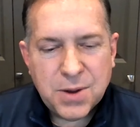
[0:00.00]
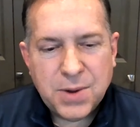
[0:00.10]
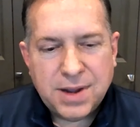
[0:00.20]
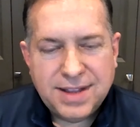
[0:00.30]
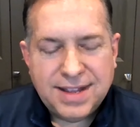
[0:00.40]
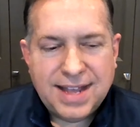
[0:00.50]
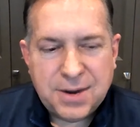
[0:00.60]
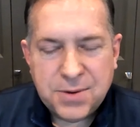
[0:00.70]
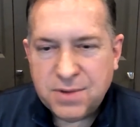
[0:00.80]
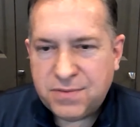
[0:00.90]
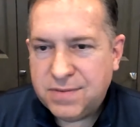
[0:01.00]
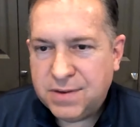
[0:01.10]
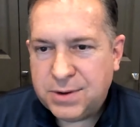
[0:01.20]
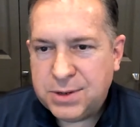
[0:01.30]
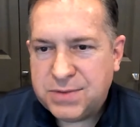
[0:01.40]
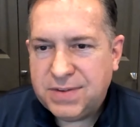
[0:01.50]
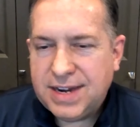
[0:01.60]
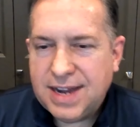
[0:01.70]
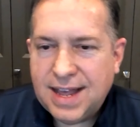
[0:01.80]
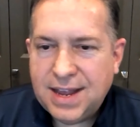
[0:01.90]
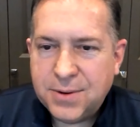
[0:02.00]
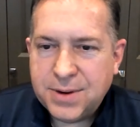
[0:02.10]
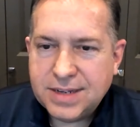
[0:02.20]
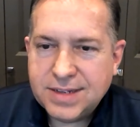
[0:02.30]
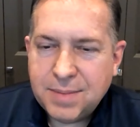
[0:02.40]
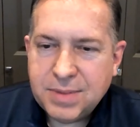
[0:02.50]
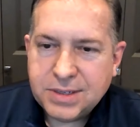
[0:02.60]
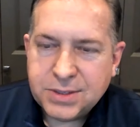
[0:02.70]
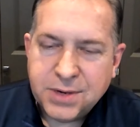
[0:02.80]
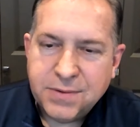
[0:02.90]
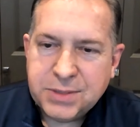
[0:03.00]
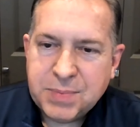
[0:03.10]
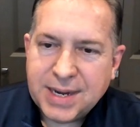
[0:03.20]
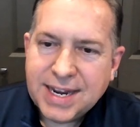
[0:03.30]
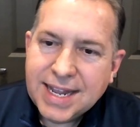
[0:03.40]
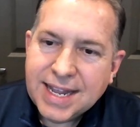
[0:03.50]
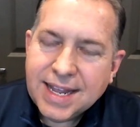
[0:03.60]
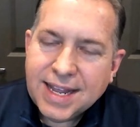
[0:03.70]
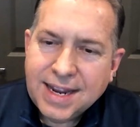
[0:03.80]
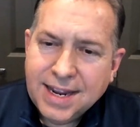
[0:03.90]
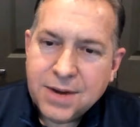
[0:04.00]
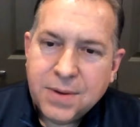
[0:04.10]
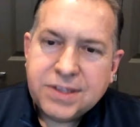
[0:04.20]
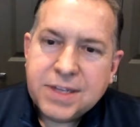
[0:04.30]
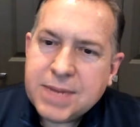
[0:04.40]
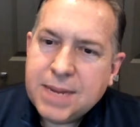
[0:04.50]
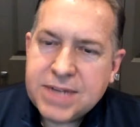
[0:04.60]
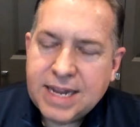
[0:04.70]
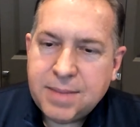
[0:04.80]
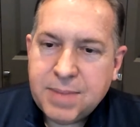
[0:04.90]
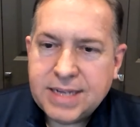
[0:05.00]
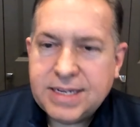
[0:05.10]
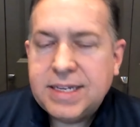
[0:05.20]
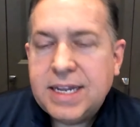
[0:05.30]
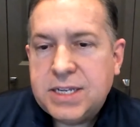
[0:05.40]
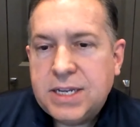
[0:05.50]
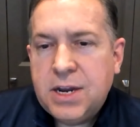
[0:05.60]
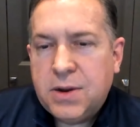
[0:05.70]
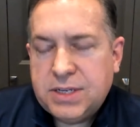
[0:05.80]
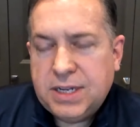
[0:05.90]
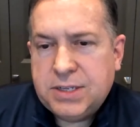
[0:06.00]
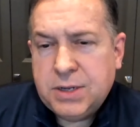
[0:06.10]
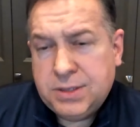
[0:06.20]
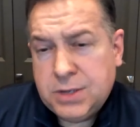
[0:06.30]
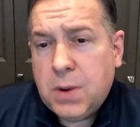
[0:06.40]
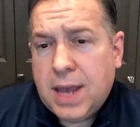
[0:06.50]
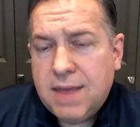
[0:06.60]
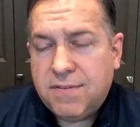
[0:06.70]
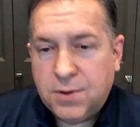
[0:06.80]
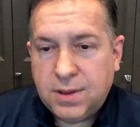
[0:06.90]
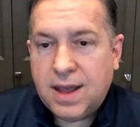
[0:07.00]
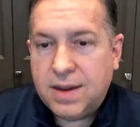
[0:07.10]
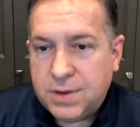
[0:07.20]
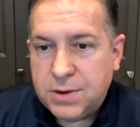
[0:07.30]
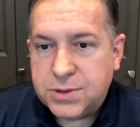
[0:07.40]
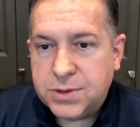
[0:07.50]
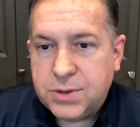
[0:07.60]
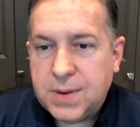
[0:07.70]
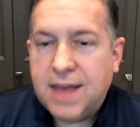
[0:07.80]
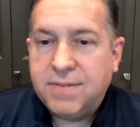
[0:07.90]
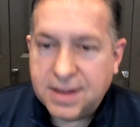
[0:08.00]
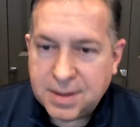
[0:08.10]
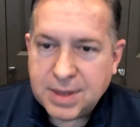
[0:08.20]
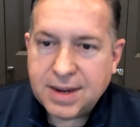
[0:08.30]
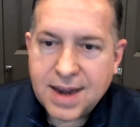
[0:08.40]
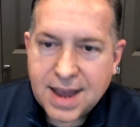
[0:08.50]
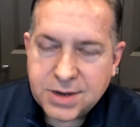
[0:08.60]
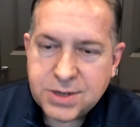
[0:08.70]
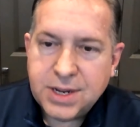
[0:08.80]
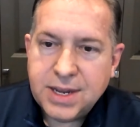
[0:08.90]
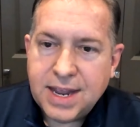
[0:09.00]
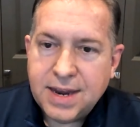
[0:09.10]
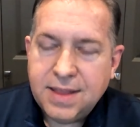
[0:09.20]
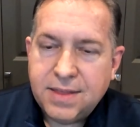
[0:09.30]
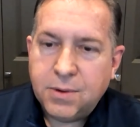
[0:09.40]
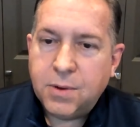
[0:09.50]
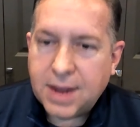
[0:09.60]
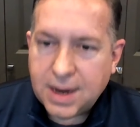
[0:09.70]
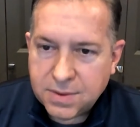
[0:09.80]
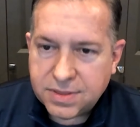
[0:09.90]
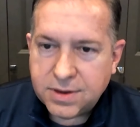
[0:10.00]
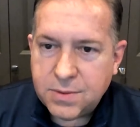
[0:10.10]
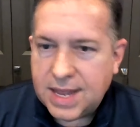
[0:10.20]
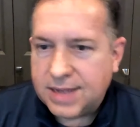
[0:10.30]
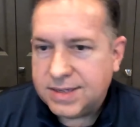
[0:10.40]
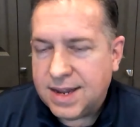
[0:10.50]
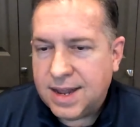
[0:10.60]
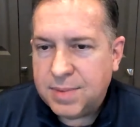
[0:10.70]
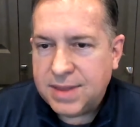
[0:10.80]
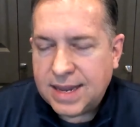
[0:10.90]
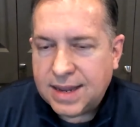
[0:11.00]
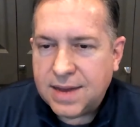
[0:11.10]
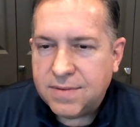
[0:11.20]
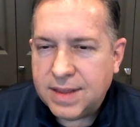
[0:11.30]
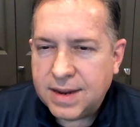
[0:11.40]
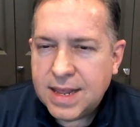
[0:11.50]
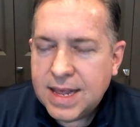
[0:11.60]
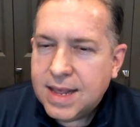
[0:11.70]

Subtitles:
Well, I don't know if you've ever used VDI or desktop as a service, but it's sometimes not the best. It's okay for a lot of users who have gigabit connection and they're okay with a new desktop and that kind of thing.